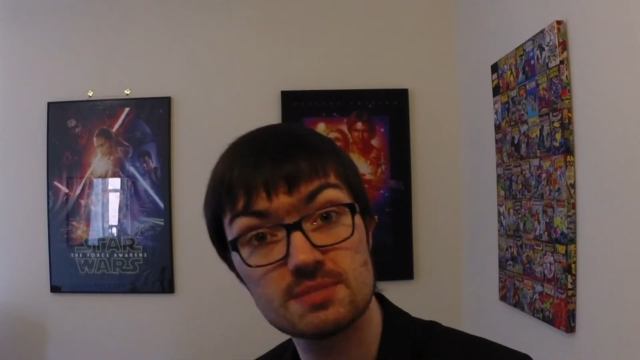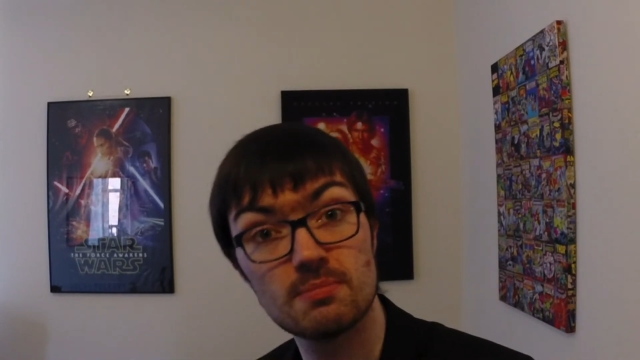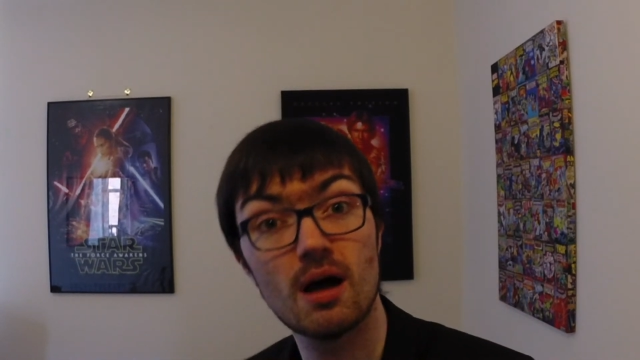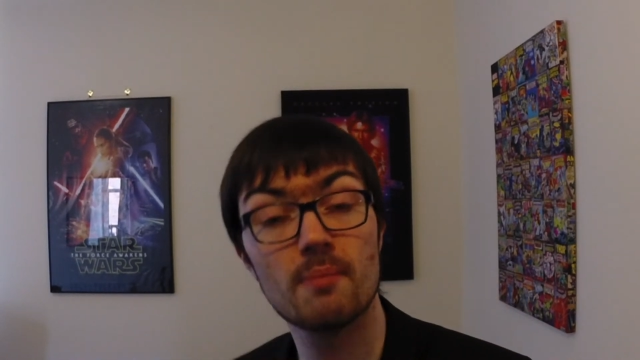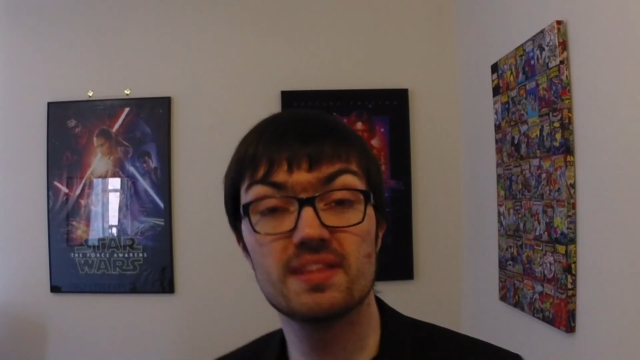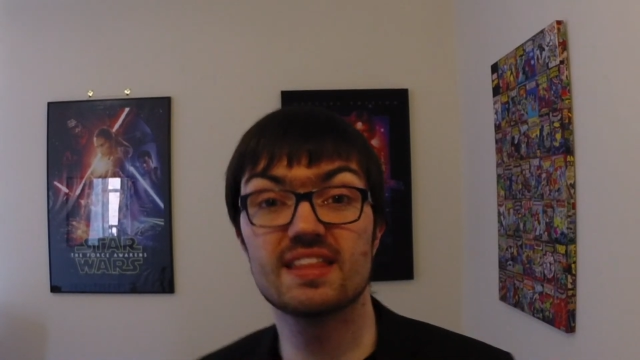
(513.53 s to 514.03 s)

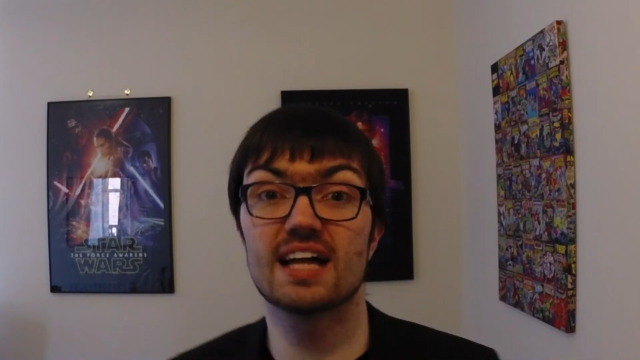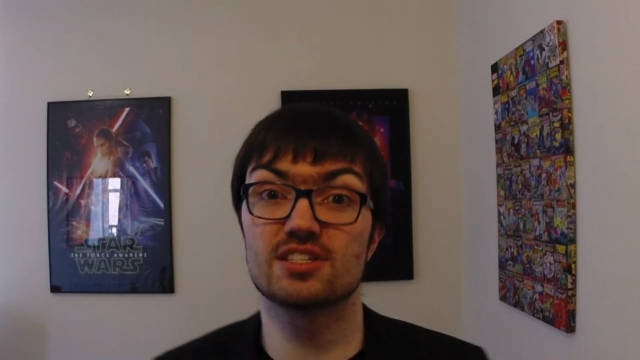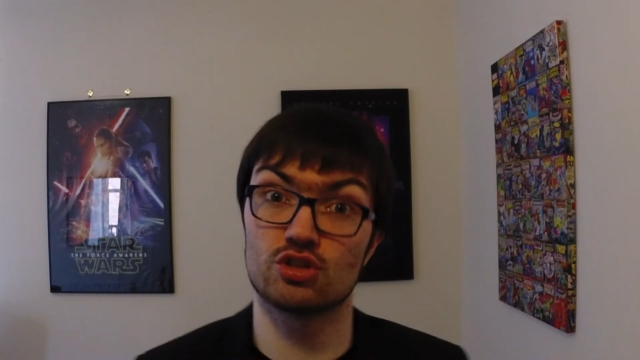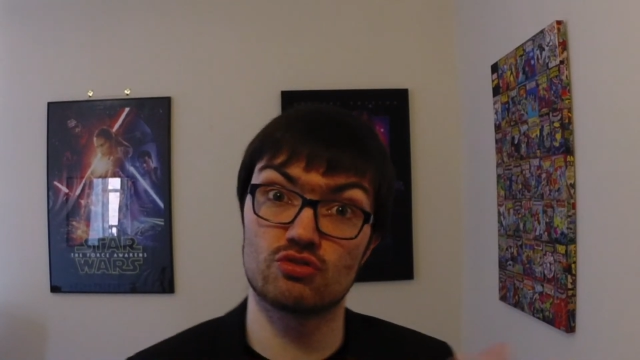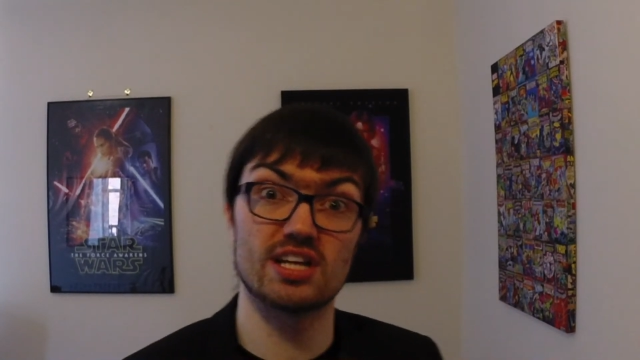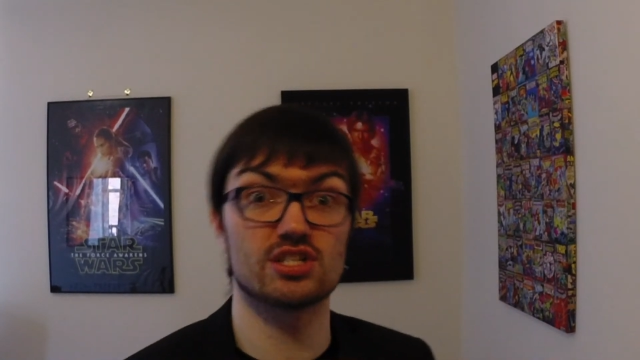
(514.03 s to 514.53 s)
mom, and that's
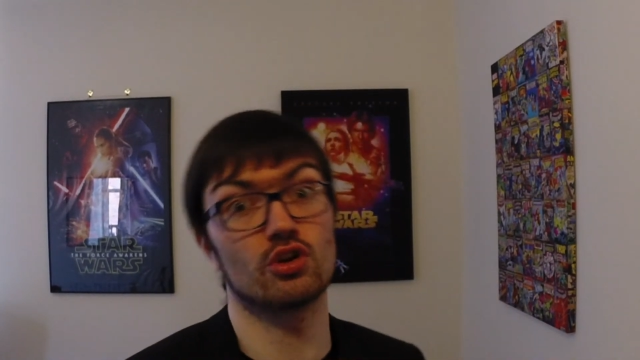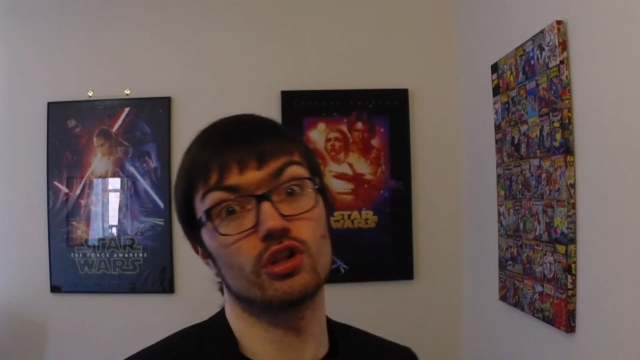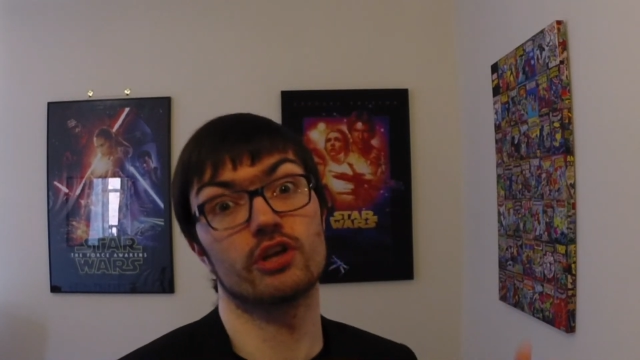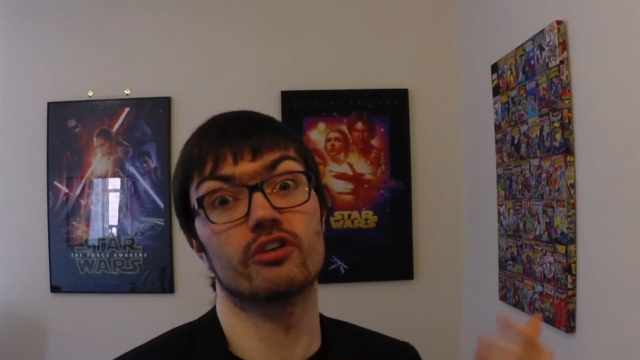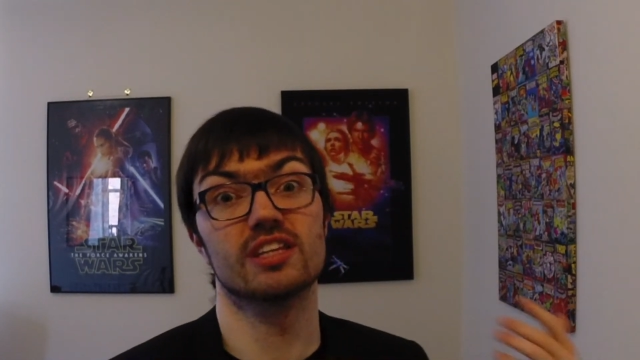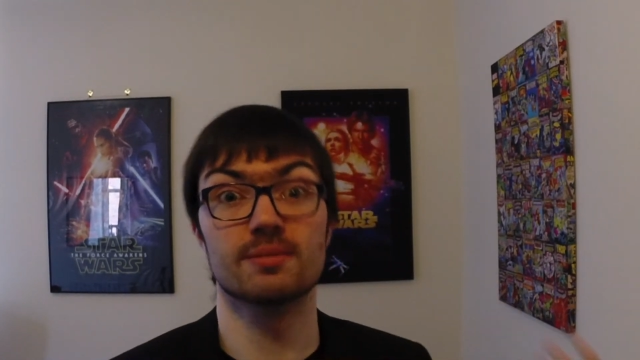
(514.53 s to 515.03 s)
addressed
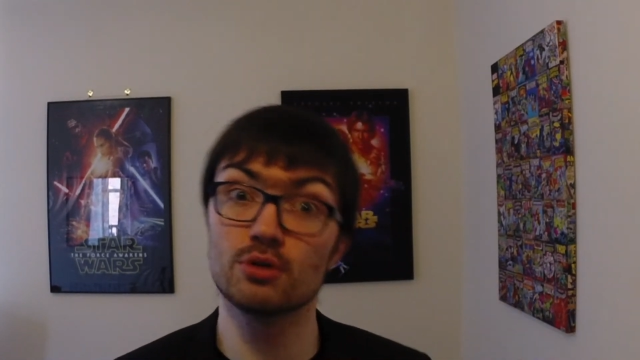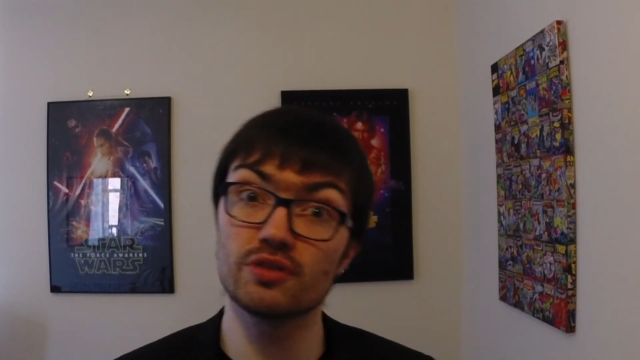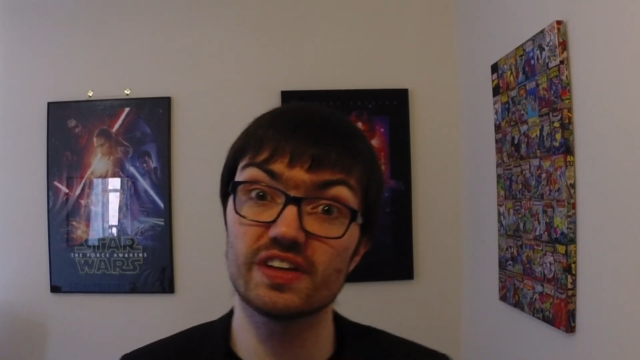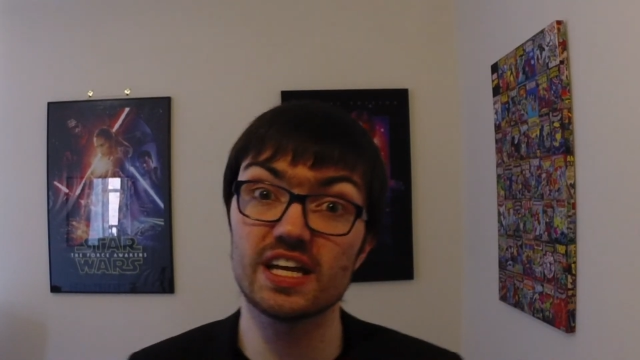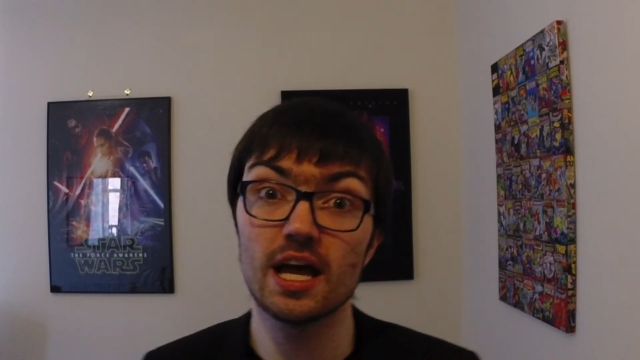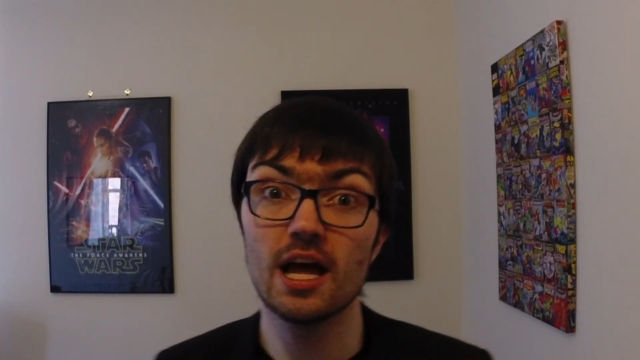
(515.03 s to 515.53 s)
earlier in the
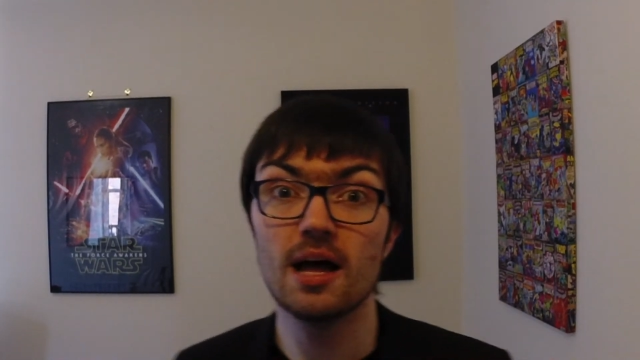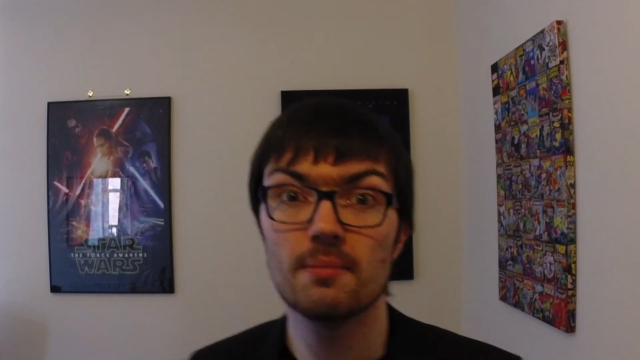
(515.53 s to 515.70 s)
movie.